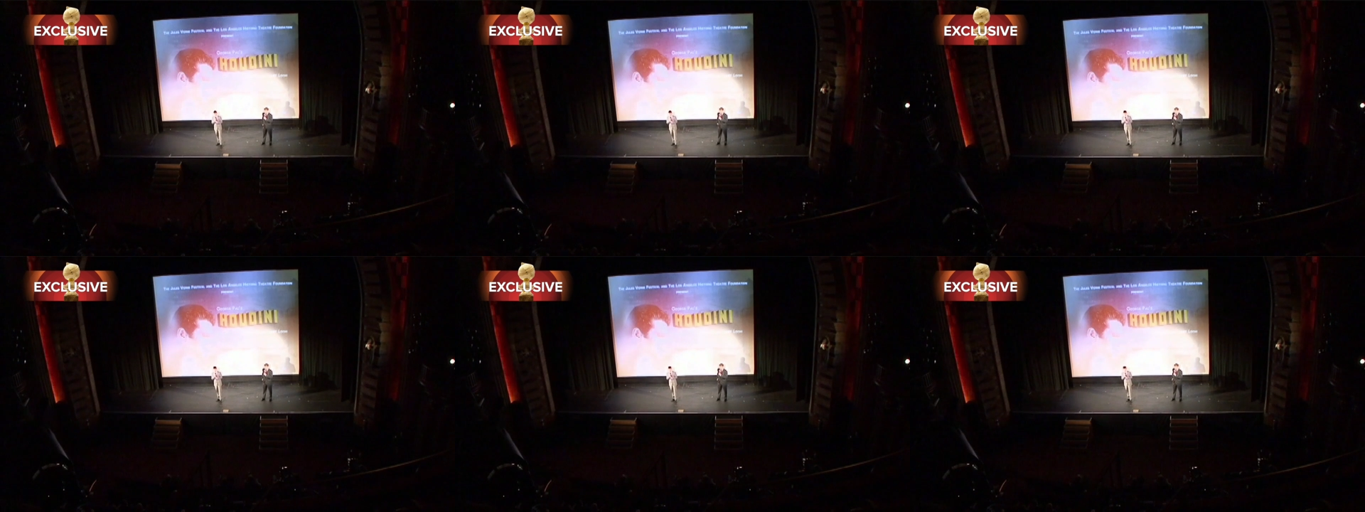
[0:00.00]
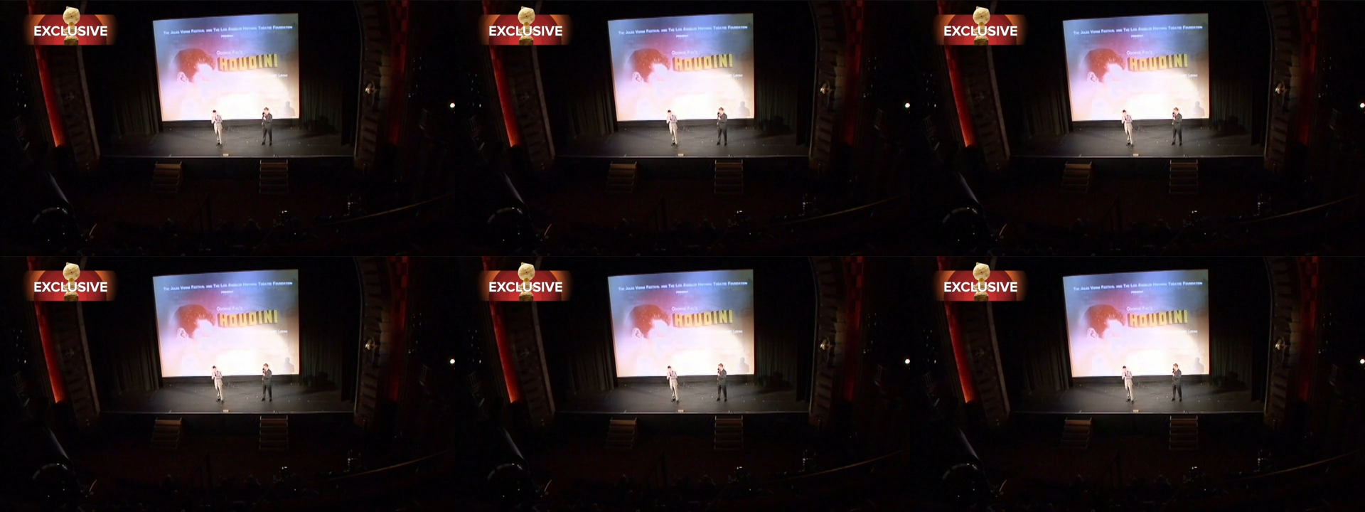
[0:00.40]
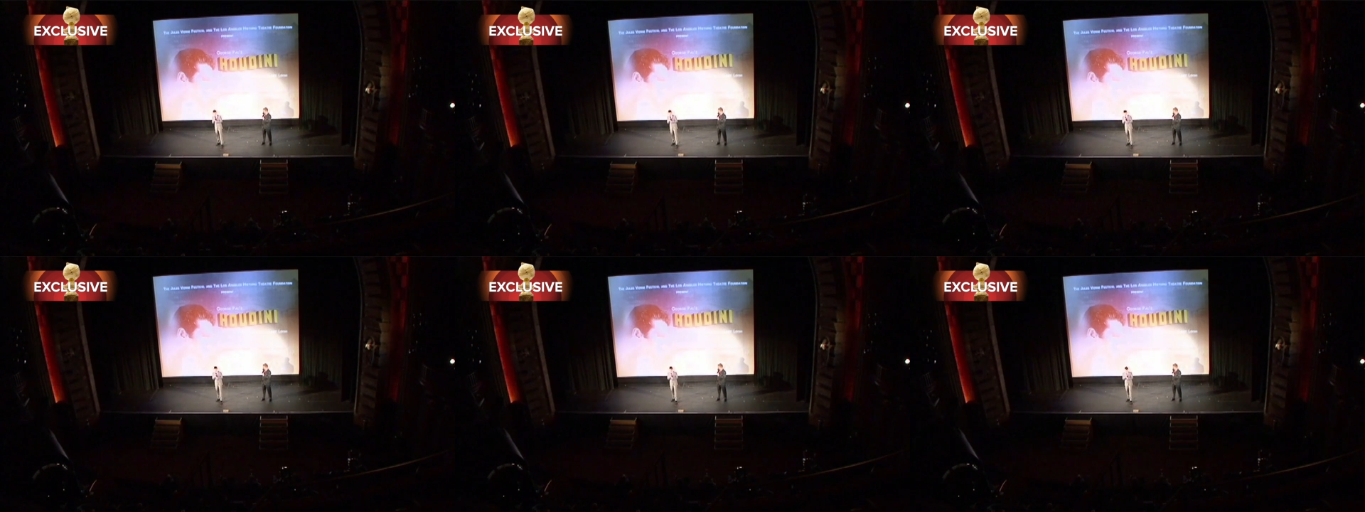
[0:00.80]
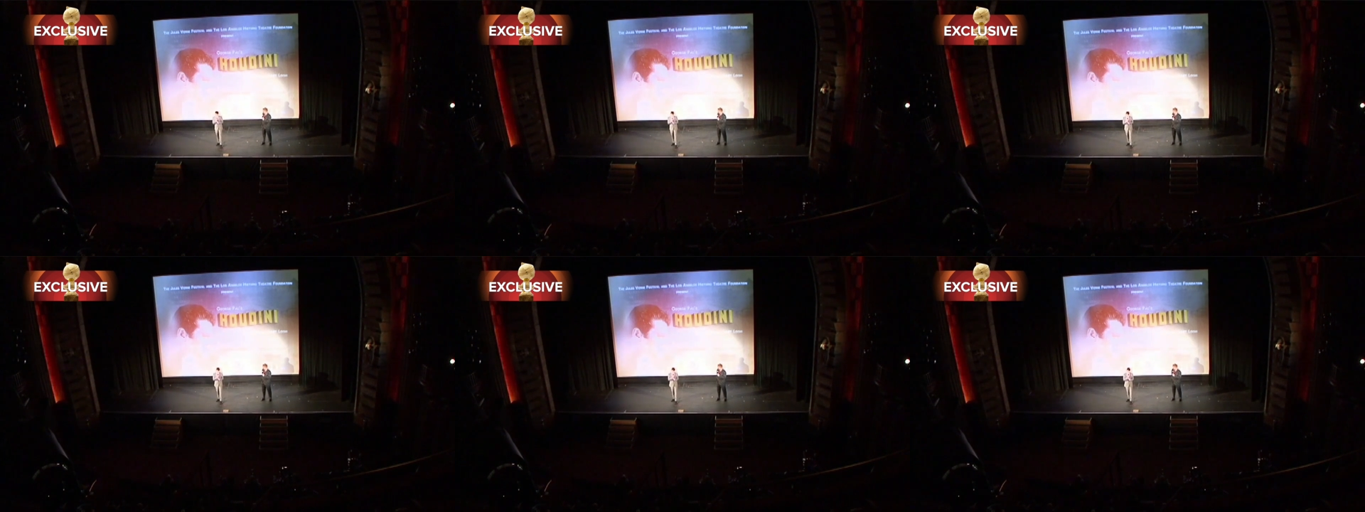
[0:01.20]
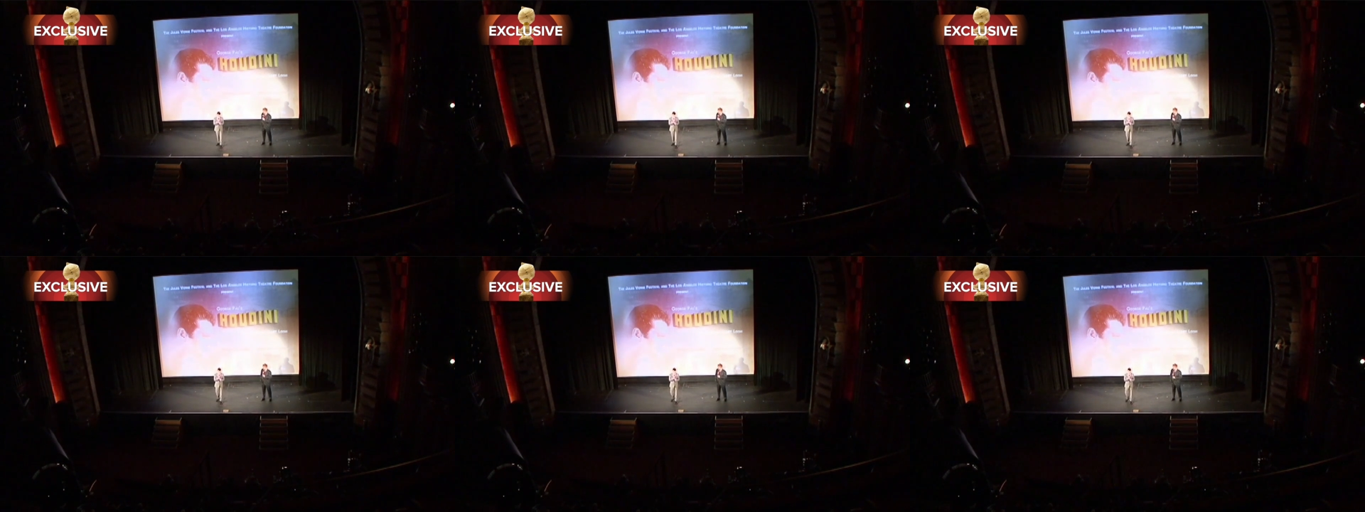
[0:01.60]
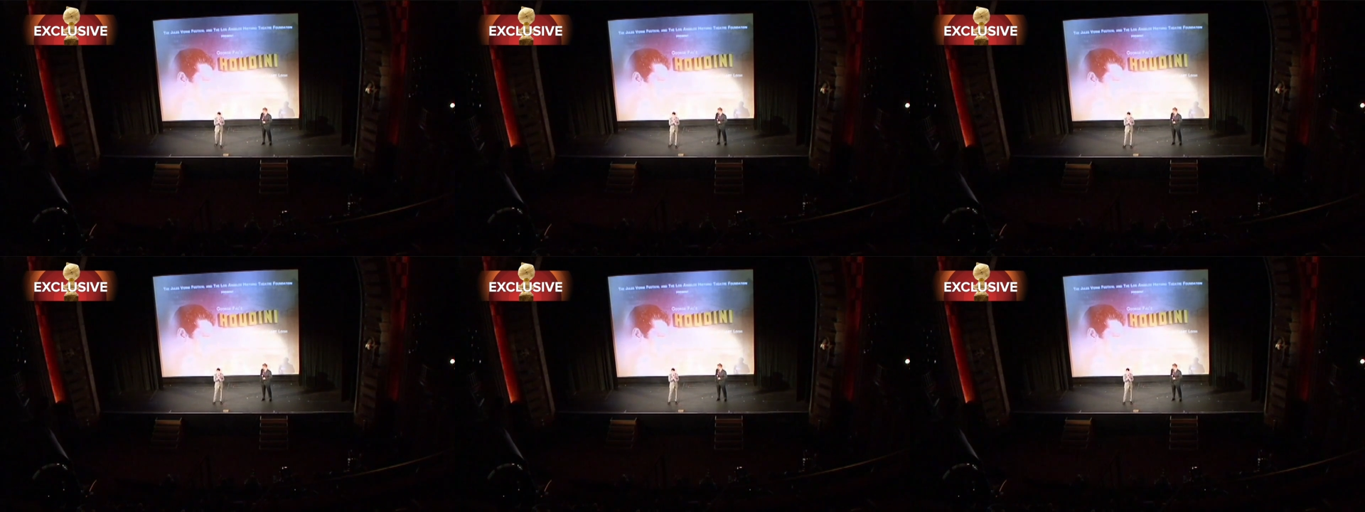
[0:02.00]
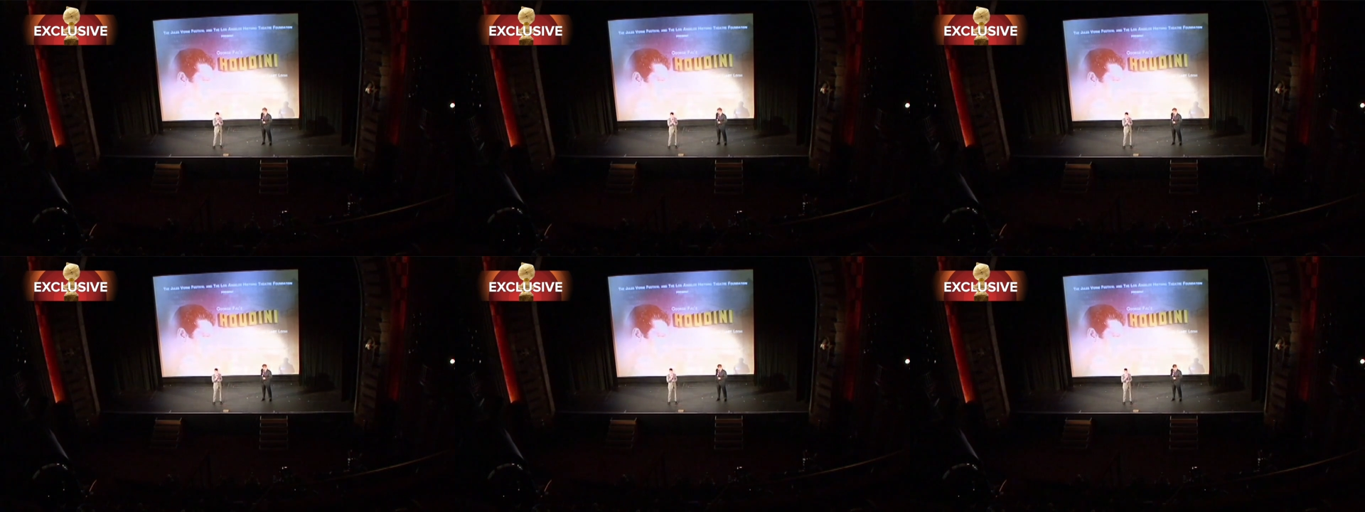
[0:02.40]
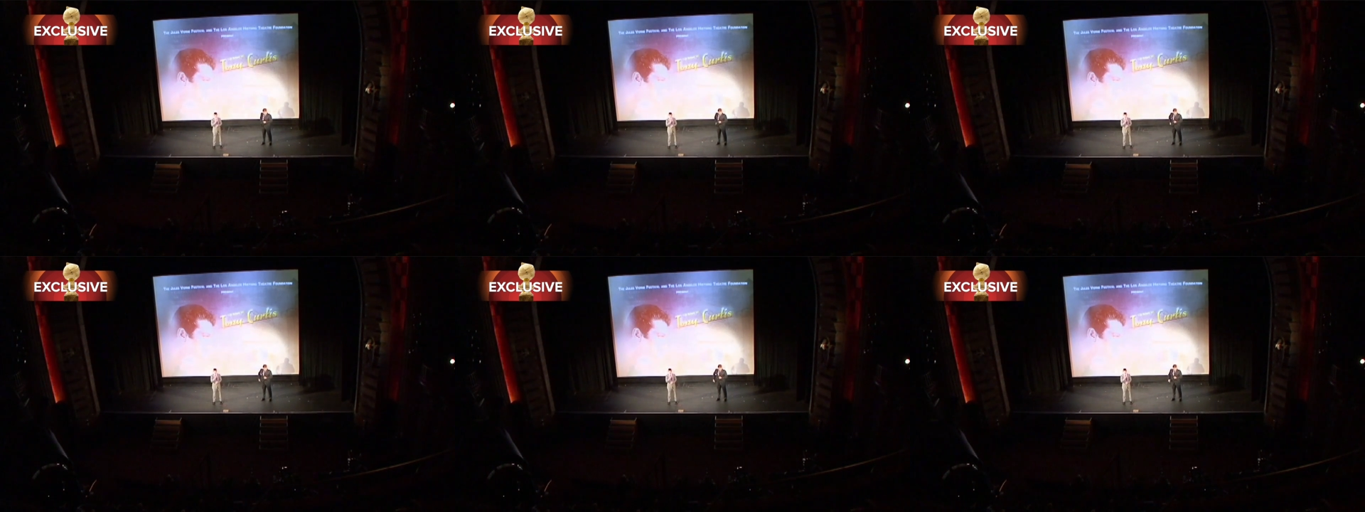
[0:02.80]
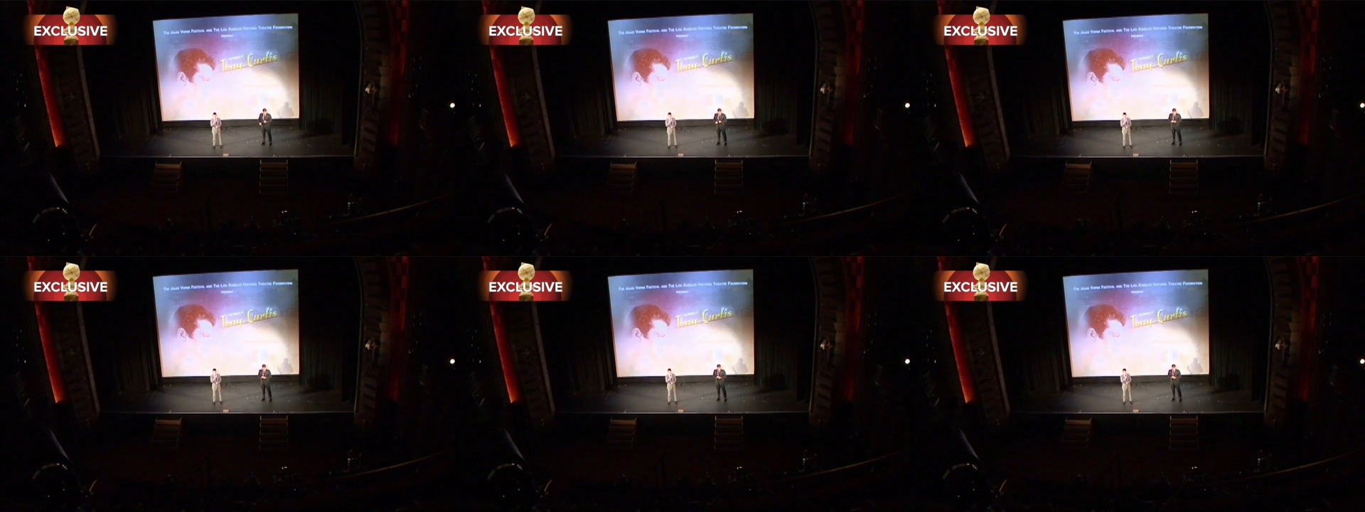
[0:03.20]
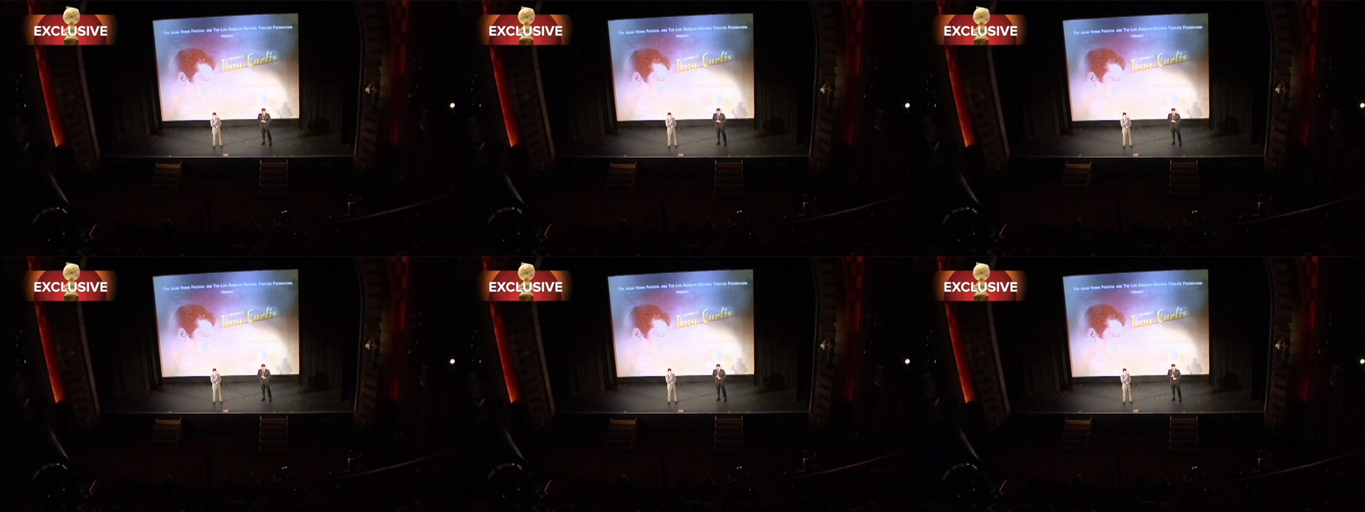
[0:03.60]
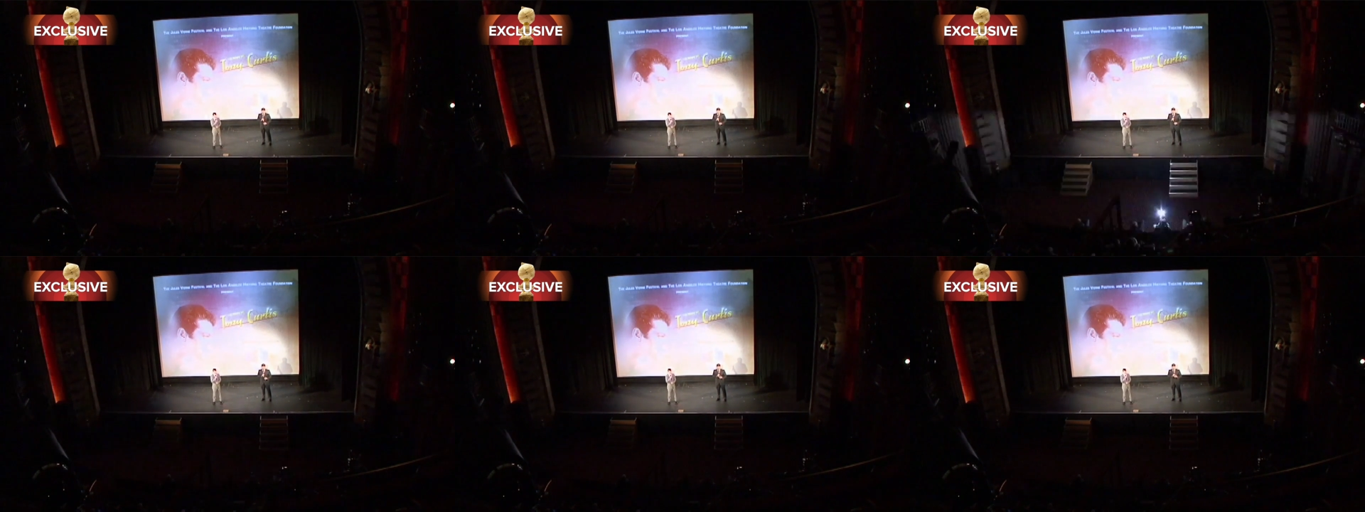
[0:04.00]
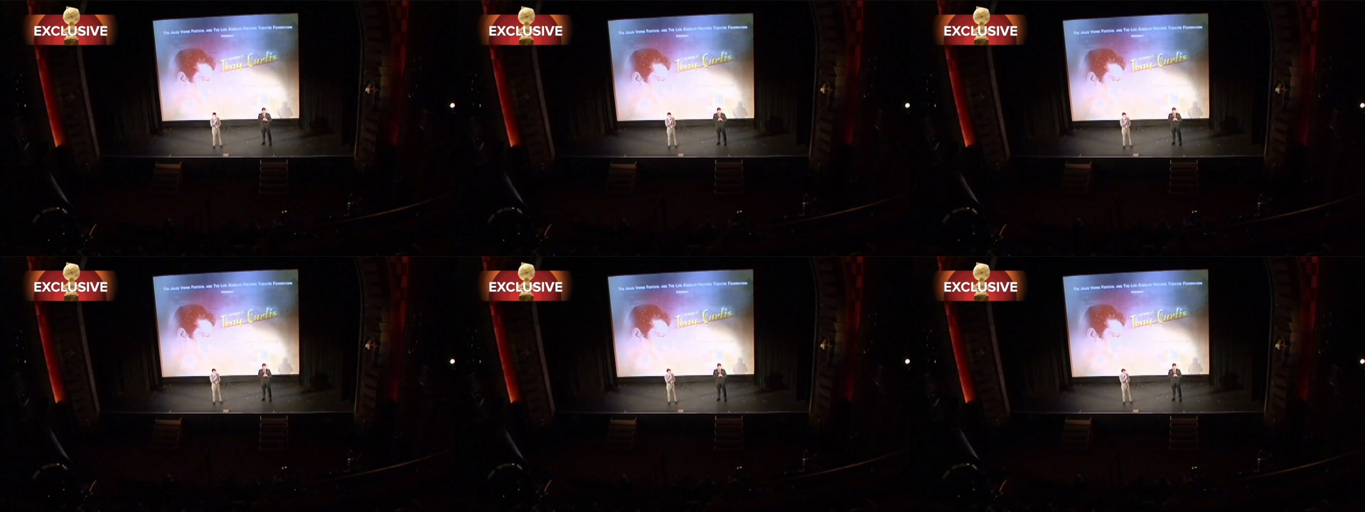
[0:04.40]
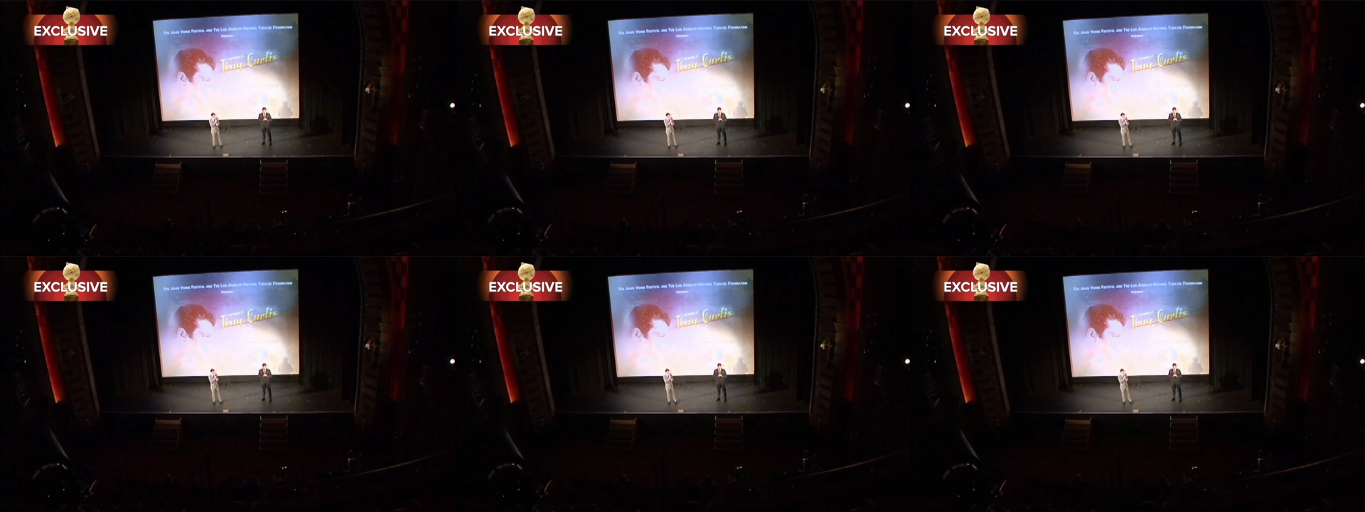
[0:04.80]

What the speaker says: Nobody's mouth can be seen.